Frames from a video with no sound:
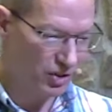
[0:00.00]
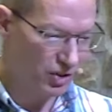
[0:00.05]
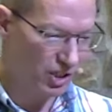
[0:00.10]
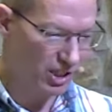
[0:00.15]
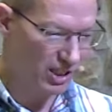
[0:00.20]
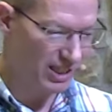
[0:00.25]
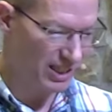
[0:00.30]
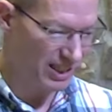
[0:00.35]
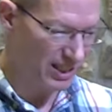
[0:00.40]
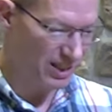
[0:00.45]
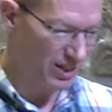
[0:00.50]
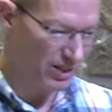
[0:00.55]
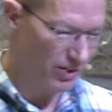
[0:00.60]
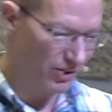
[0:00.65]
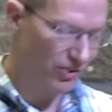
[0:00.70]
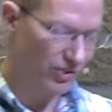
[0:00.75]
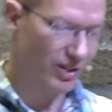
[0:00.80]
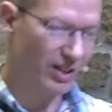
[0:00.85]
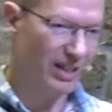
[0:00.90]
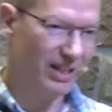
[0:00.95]
She
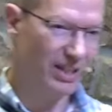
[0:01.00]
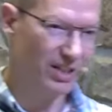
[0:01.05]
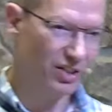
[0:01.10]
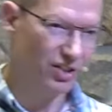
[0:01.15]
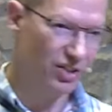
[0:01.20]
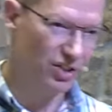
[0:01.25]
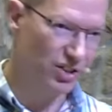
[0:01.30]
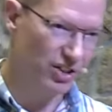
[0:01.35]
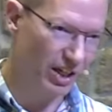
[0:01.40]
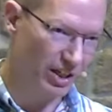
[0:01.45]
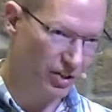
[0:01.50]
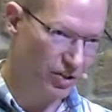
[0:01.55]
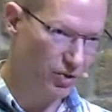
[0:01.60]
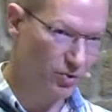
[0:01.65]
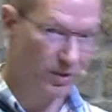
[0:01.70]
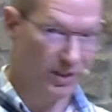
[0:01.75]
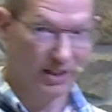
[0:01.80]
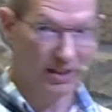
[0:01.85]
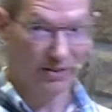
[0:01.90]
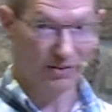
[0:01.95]
is
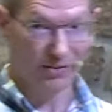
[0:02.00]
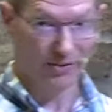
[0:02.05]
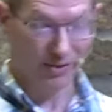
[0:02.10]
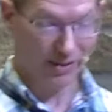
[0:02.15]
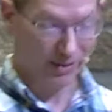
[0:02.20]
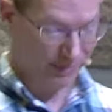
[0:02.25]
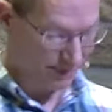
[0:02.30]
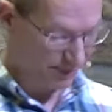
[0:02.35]
industrious.